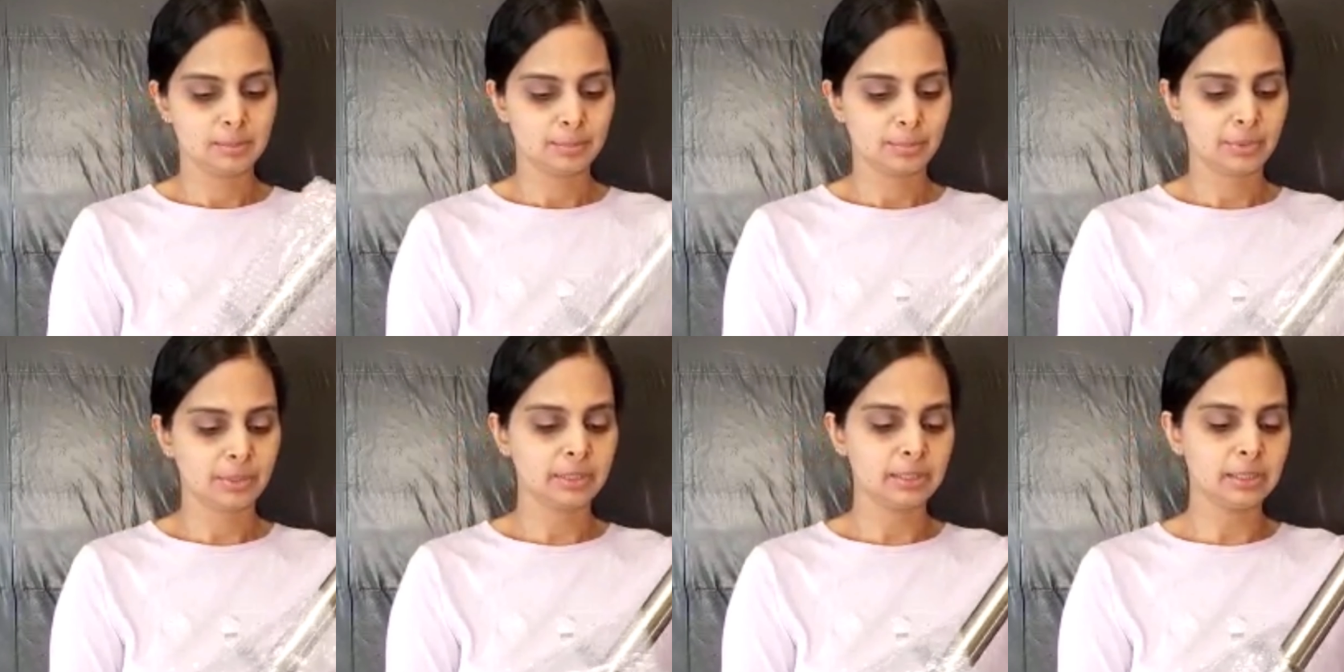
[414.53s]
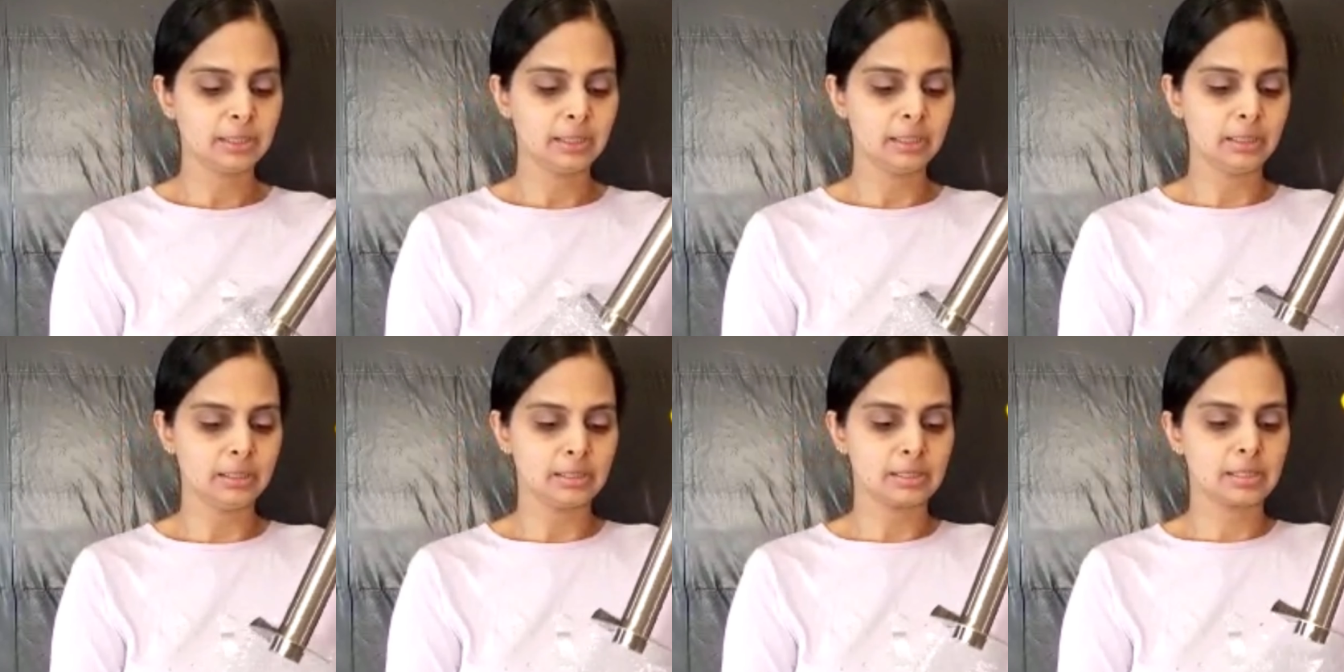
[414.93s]
Pretty
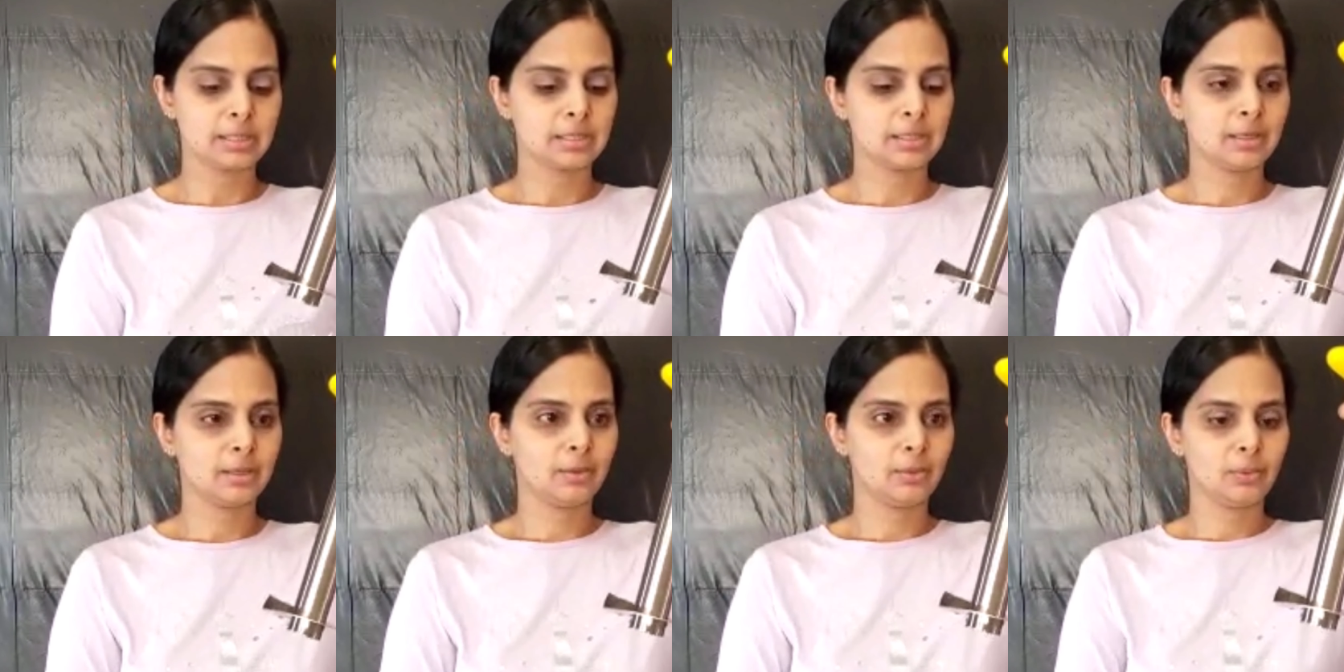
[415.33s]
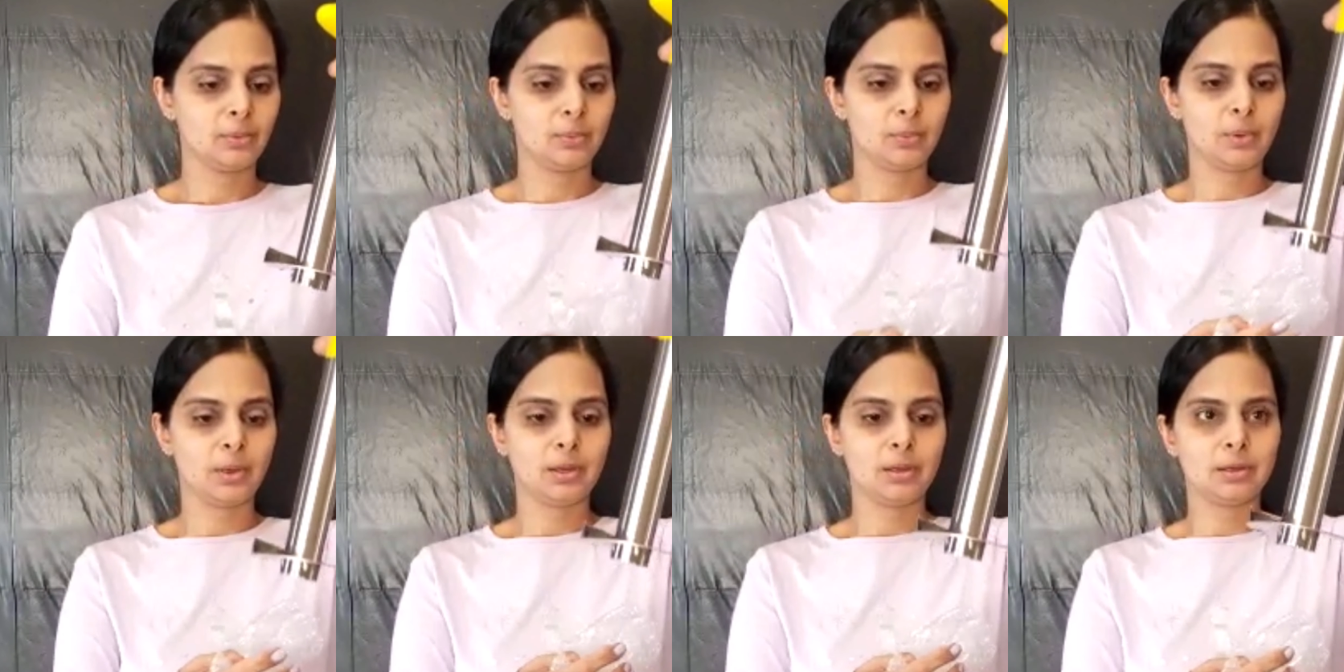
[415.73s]
neat.
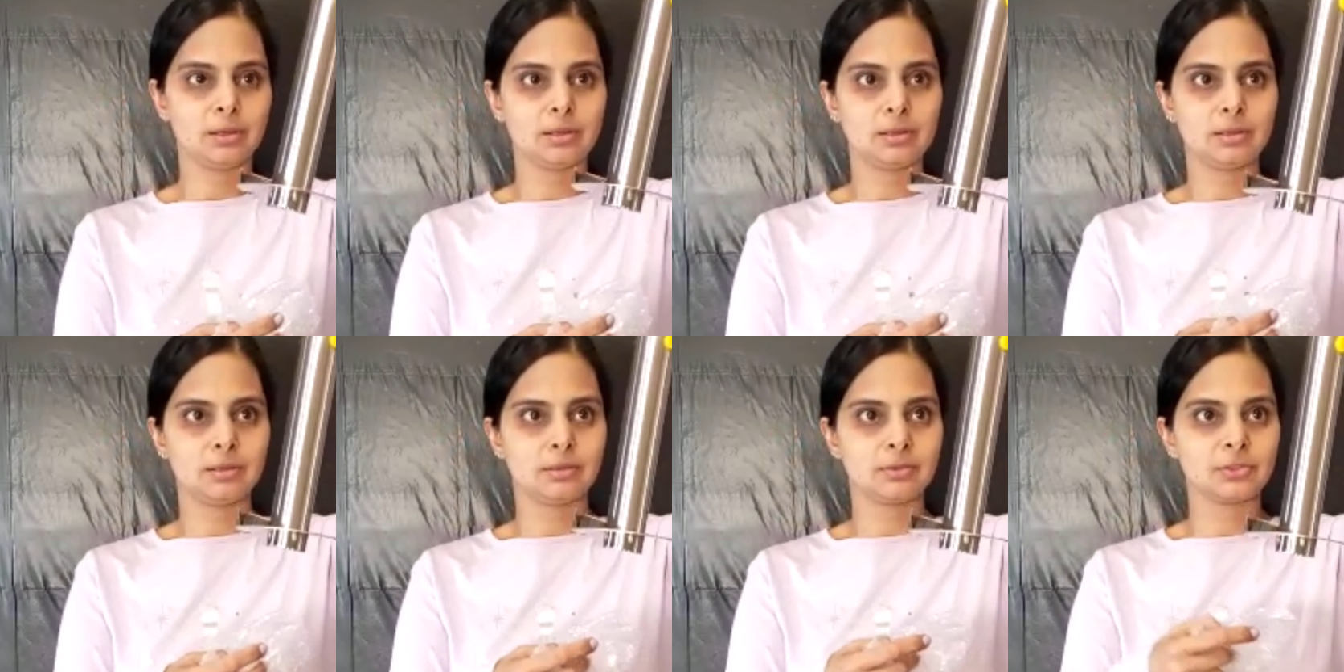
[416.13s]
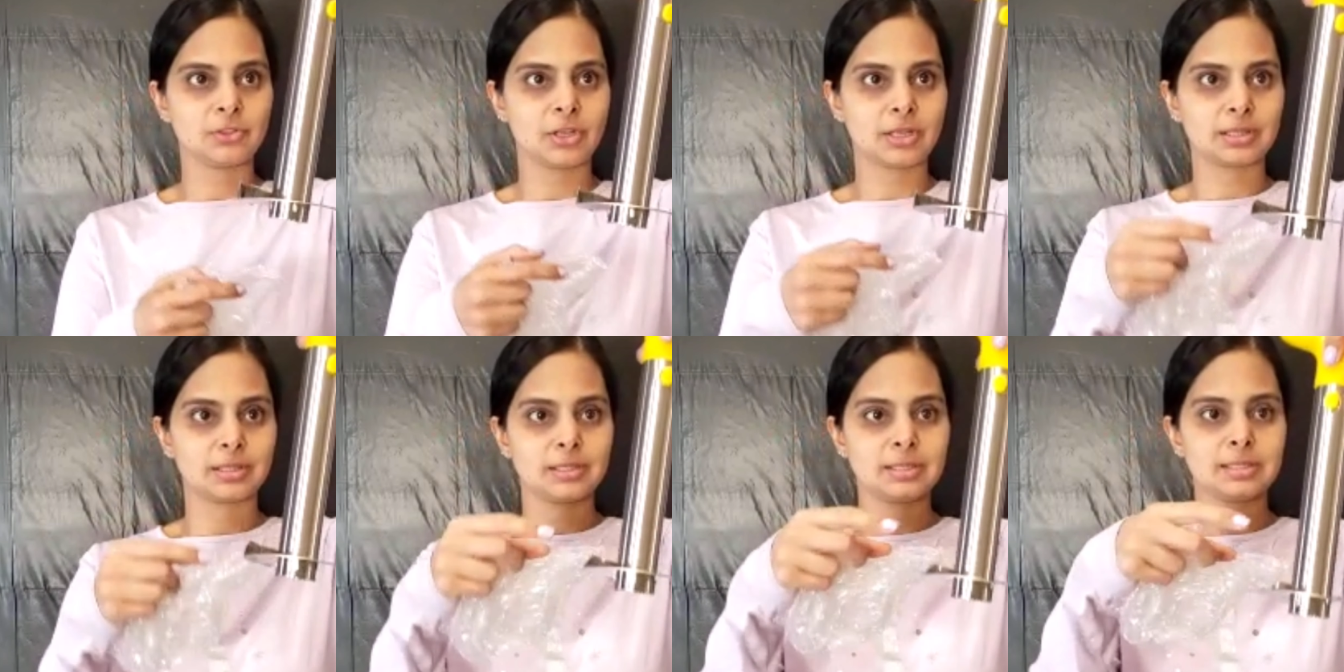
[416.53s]
Whoa,
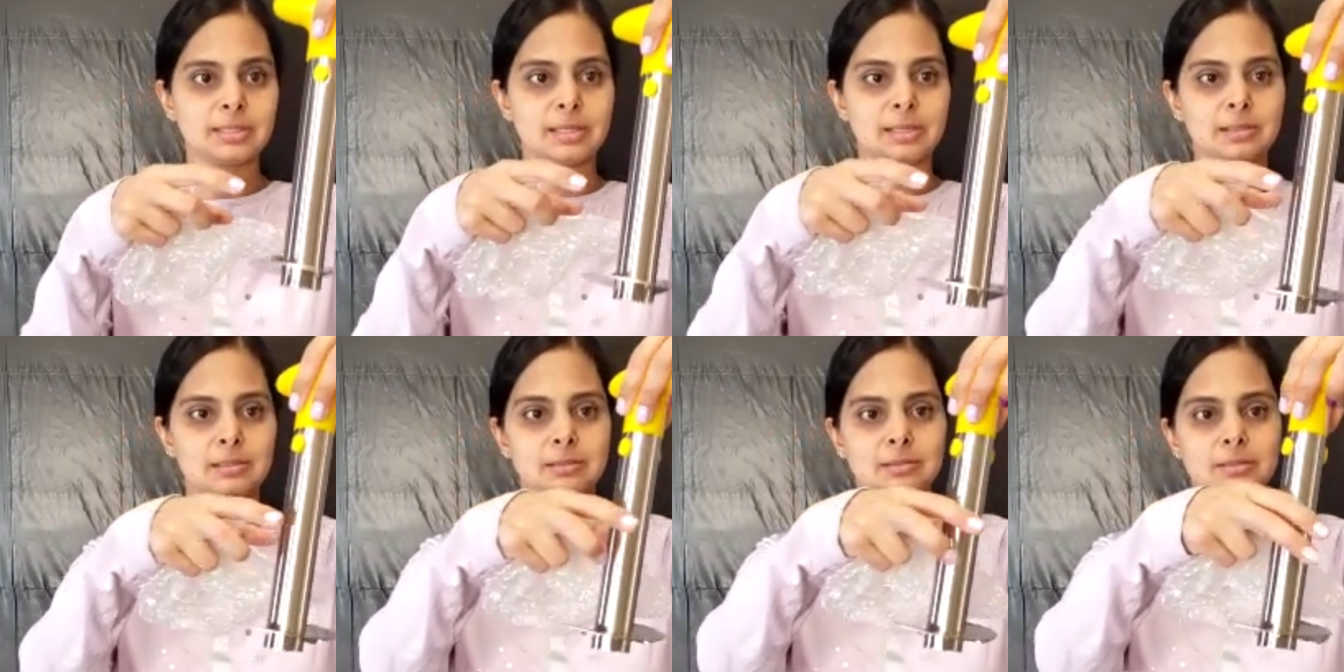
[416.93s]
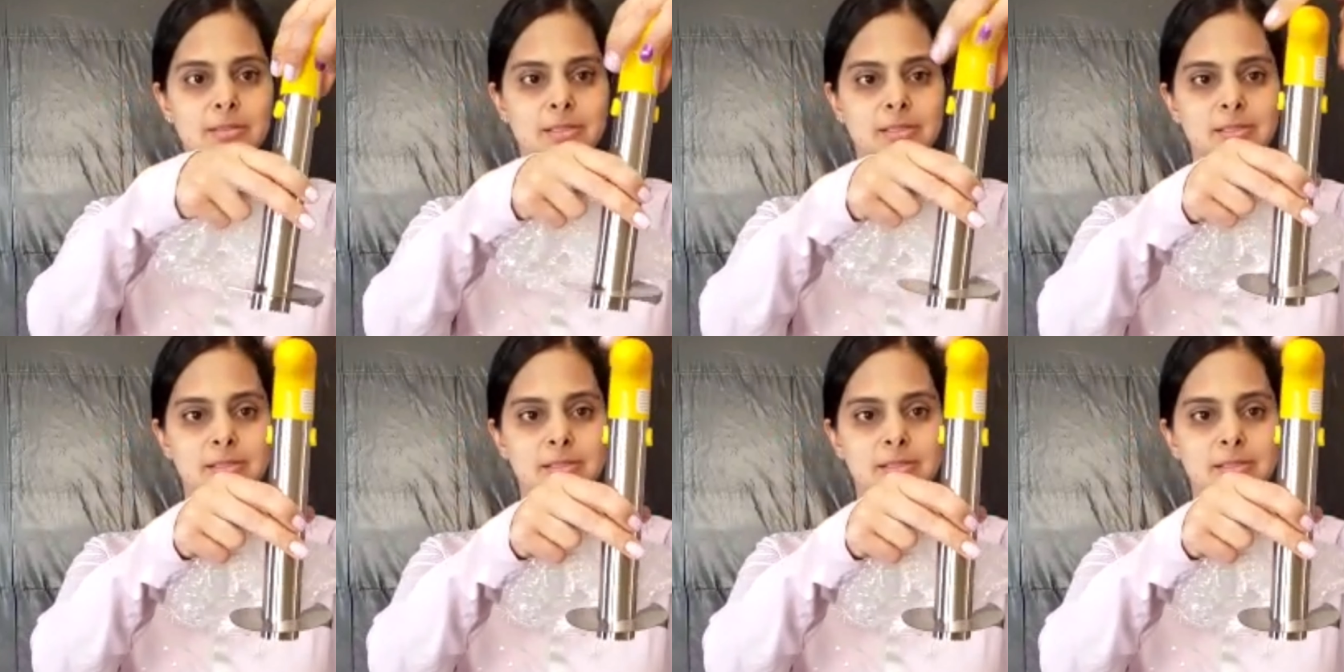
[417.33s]
check this out.